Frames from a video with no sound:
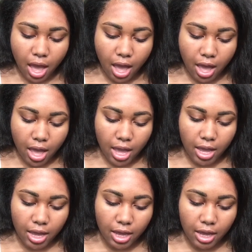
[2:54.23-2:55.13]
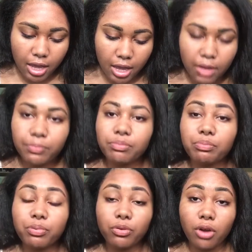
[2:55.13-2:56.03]
I
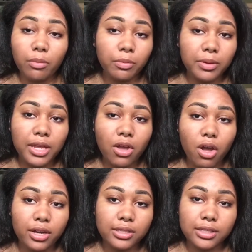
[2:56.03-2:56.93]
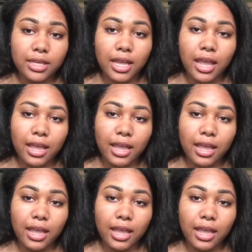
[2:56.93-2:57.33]
probably, honestly,